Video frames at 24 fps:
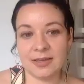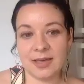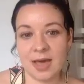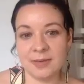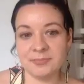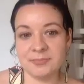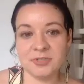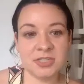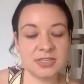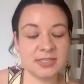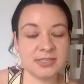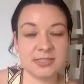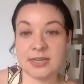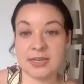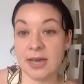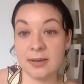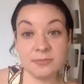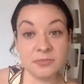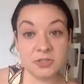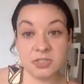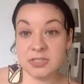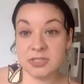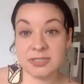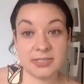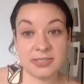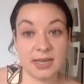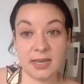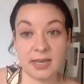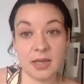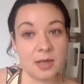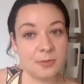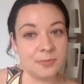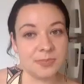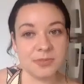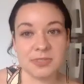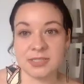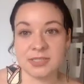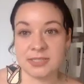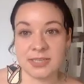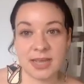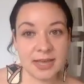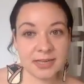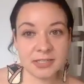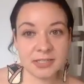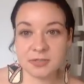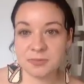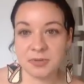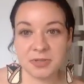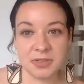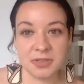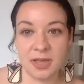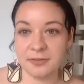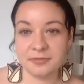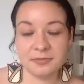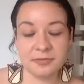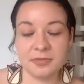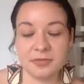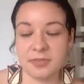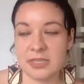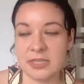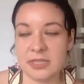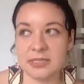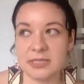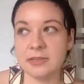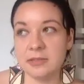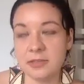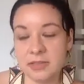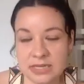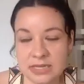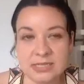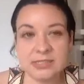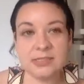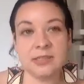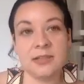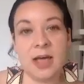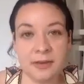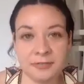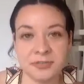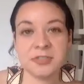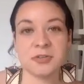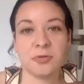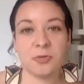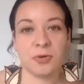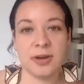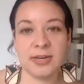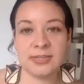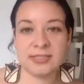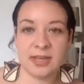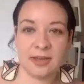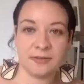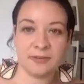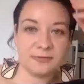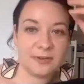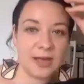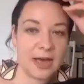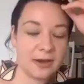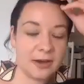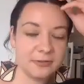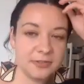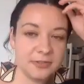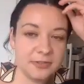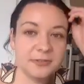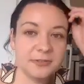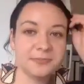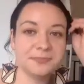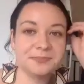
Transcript: I'm just like obsessed with love, these love stories I've found.